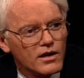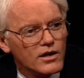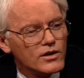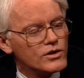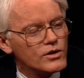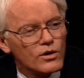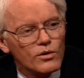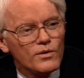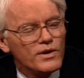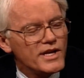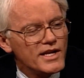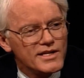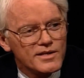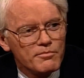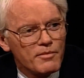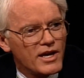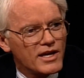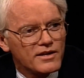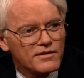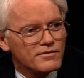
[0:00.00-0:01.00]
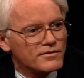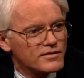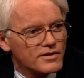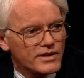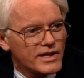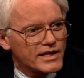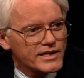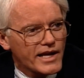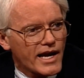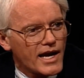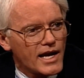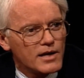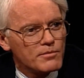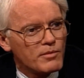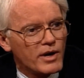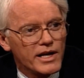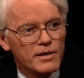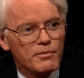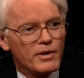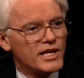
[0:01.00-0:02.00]
You don't need to make that kind of
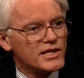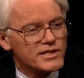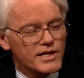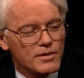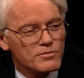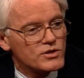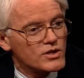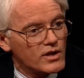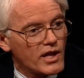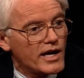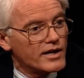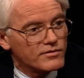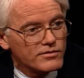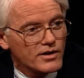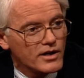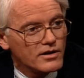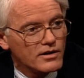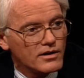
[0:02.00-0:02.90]
money many times in your life, right?